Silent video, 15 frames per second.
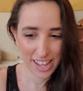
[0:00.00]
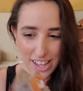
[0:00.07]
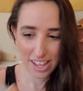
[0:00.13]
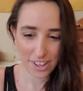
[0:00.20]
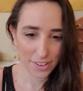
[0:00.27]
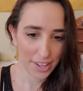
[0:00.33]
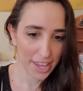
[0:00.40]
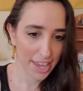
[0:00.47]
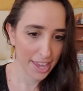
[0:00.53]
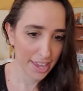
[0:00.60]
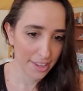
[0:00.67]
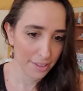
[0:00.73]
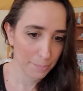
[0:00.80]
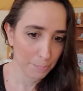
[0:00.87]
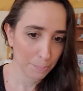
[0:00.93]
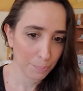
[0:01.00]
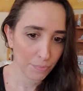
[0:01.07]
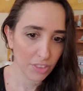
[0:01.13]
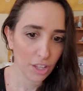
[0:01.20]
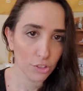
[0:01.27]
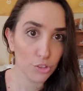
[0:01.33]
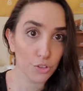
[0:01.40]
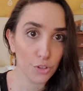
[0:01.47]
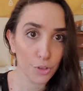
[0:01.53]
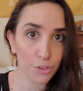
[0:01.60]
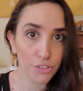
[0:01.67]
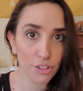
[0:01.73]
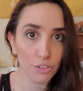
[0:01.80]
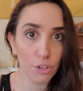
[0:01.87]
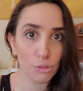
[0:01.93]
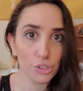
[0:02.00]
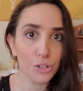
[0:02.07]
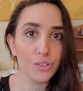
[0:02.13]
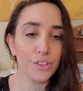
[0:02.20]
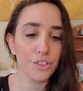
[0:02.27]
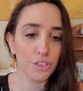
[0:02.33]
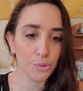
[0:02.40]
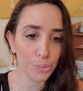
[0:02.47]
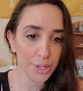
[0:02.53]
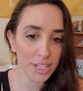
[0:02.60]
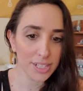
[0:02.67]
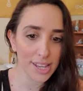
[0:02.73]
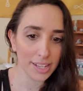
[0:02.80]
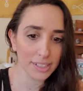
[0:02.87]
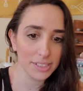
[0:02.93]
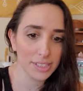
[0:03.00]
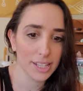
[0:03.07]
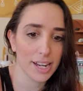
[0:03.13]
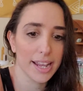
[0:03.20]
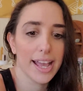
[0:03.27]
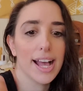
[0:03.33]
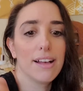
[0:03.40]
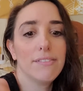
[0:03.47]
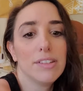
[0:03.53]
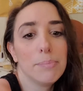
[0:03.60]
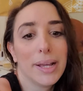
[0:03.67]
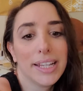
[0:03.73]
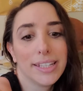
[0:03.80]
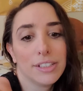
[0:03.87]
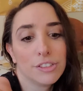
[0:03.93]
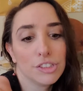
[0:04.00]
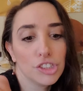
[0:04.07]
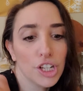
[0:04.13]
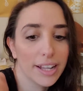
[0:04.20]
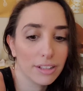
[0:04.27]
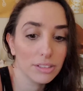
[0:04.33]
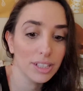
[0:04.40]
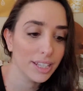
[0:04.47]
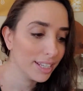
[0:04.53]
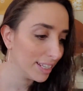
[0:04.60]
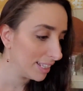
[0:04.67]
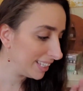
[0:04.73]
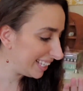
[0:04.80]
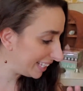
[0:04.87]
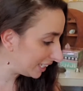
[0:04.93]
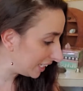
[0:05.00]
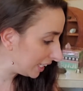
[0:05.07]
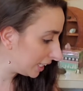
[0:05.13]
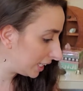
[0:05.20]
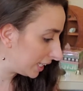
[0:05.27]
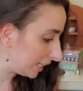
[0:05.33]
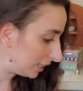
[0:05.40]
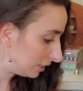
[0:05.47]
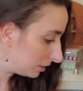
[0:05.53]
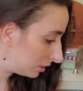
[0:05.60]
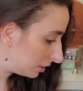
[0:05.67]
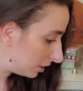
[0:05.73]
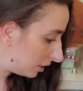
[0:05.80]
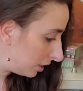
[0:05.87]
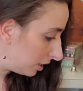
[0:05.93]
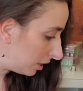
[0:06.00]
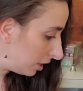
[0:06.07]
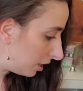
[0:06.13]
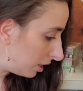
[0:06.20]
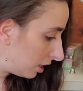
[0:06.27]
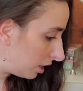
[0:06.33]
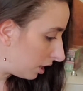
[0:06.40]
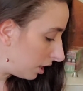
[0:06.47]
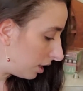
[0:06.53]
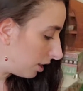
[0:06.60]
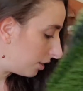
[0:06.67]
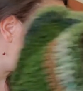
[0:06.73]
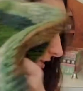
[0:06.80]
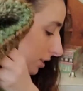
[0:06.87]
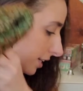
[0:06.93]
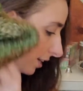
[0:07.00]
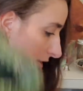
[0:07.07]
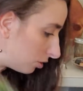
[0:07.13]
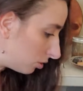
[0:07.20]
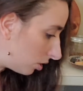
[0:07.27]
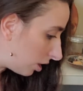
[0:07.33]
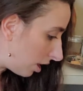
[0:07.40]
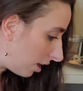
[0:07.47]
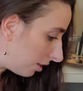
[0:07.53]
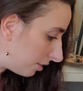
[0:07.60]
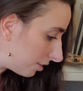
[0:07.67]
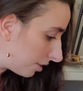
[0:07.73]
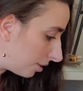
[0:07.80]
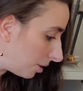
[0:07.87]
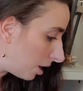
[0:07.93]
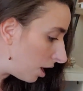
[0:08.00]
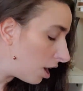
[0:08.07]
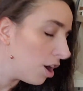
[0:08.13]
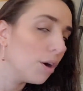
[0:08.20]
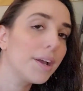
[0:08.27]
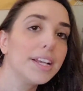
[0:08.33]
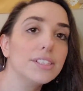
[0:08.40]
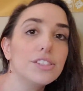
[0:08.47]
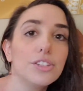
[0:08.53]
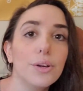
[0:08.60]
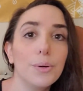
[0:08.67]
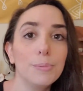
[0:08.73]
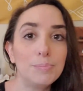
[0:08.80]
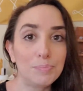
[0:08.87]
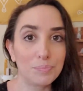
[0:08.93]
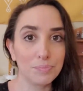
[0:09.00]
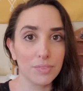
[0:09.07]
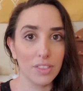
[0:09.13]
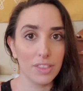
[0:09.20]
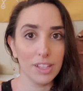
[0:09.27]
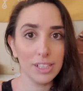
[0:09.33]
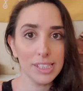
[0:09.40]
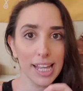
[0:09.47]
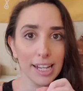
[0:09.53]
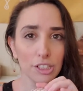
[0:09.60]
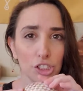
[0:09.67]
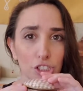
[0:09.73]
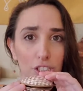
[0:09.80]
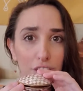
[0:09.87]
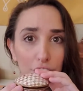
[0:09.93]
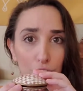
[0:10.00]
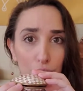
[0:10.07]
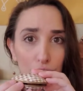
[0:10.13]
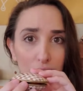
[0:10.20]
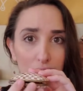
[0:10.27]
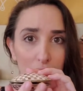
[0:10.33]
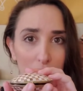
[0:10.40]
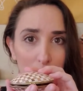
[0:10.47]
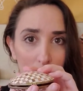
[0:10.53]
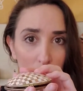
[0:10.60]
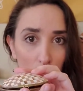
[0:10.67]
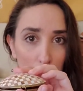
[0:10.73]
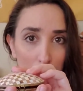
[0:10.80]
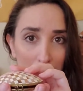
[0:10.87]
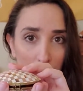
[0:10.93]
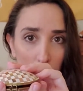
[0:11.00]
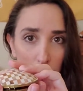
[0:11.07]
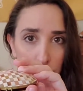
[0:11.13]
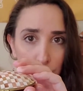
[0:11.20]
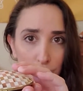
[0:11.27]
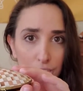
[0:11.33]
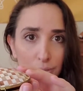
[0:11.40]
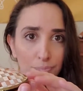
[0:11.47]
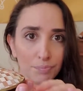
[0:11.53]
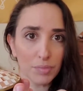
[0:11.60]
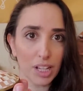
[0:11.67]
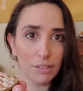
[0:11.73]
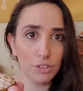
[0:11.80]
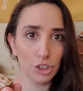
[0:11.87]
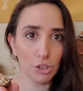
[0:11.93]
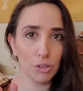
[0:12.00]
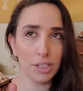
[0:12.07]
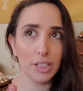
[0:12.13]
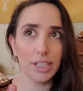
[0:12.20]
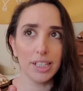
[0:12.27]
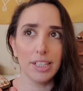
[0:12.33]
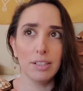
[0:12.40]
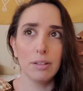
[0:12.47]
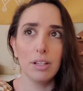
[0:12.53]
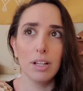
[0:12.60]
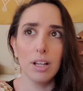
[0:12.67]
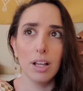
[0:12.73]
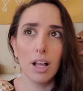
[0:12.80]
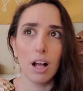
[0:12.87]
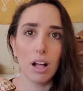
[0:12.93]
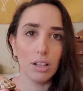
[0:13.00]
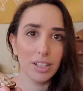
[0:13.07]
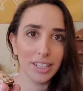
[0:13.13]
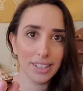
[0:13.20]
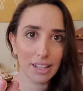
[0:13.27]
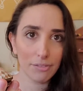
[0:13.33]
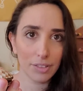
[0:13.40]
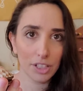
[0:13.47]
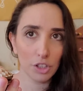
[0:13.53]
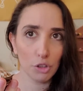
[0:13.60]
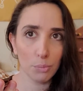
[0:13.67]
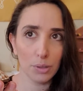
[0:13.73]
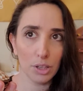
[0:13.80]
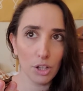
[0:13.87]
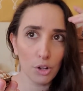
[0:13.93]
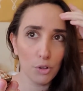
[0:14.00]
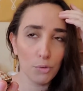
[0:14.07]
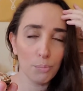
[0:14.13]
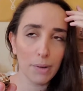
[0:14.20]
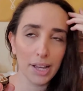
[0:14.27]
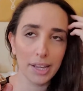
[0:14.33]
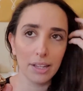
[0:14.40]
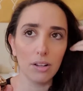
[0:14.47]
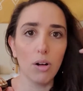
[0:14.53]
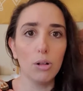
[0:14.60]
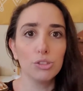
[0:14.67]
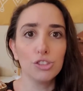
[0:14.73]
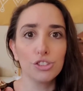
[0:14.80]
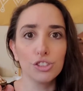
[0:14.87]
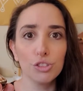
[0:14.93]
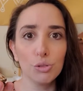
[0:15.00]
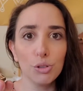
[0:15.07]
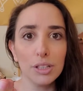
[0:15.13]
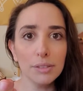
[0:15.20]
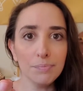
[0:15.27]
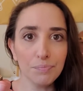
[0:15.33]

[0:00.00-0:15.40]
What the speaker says: Okay, so those are the 3 decks that I have in my inner child healing kit. The tarot cloth. Okay, so this actually usually sits on my altar. I've shown it in, I'll link that video below, my altar tour.